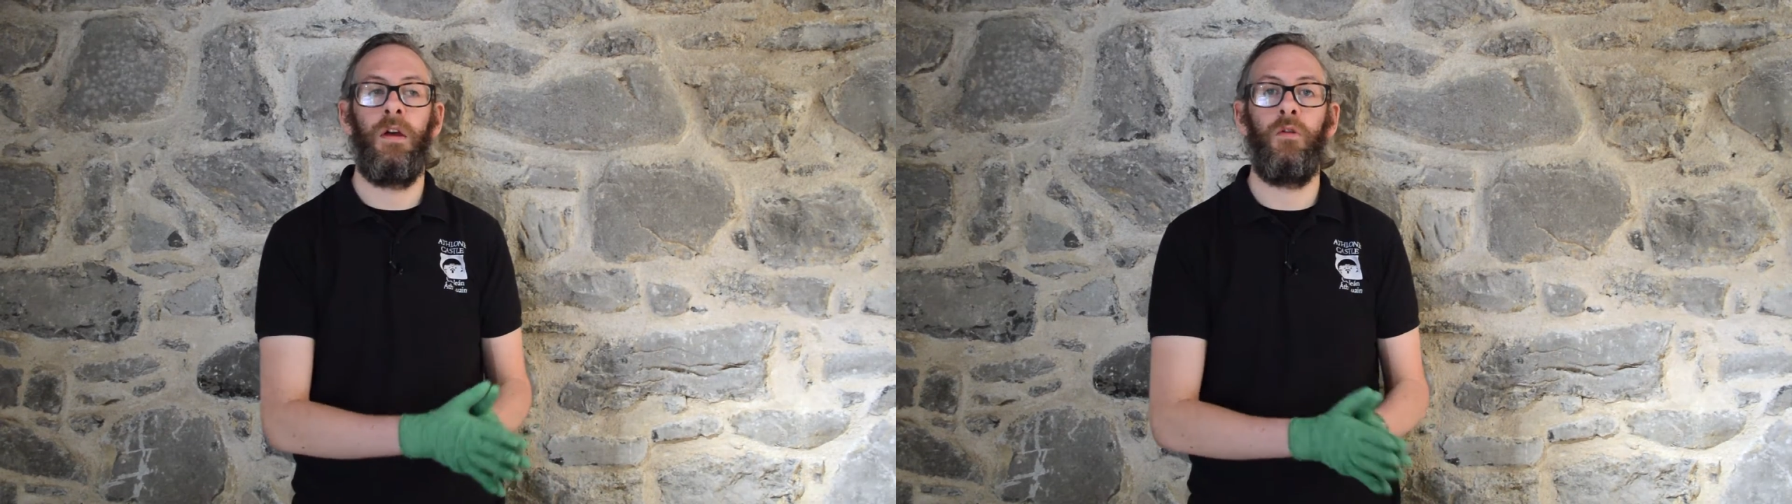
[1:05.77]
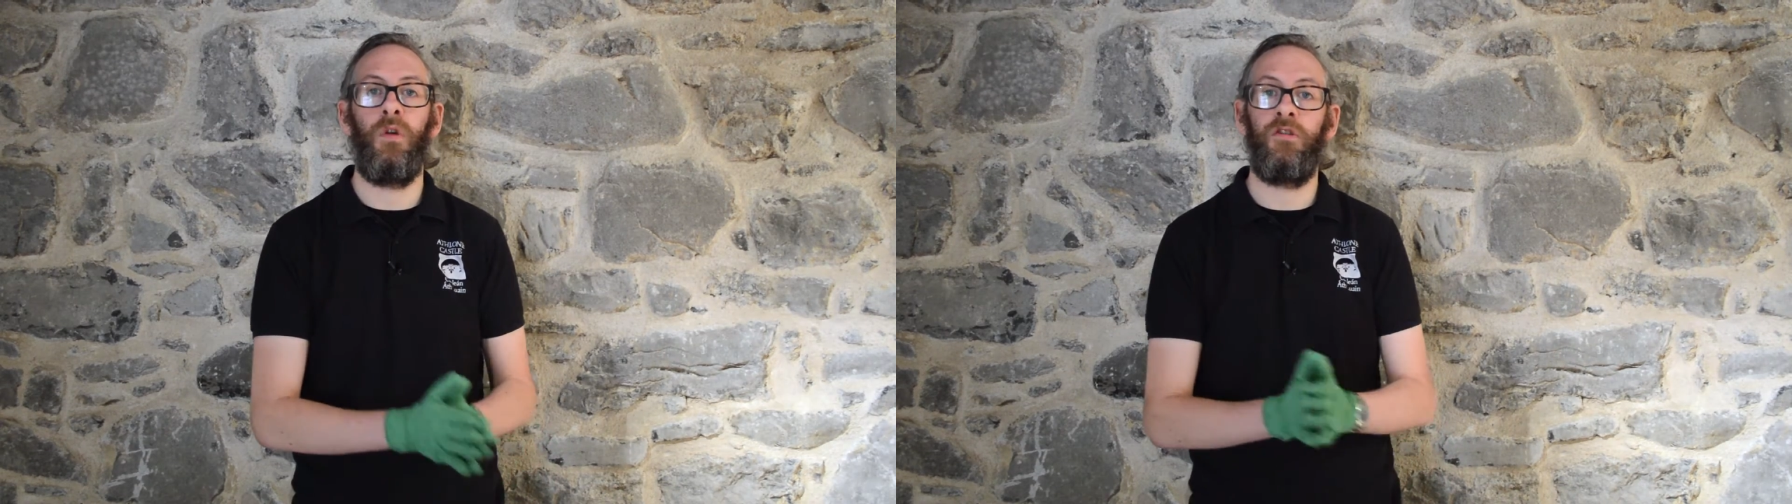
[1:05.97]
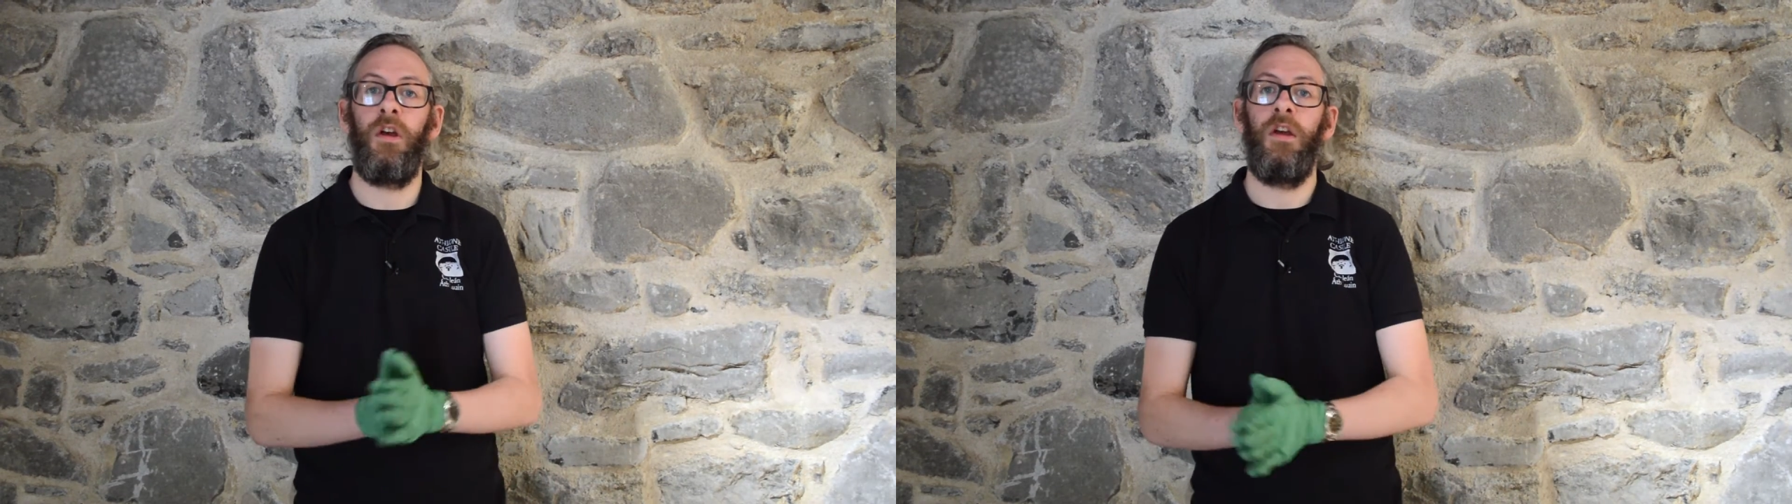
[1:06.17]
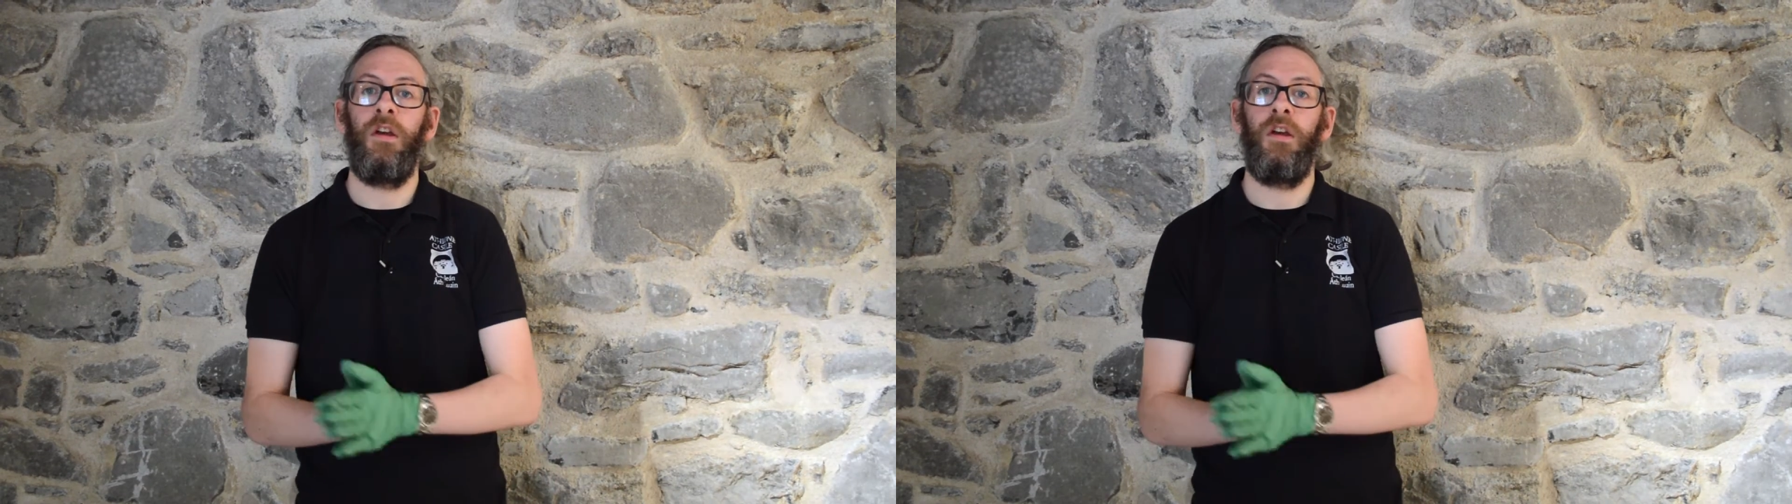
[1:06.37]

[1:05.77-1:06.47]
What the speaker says: who had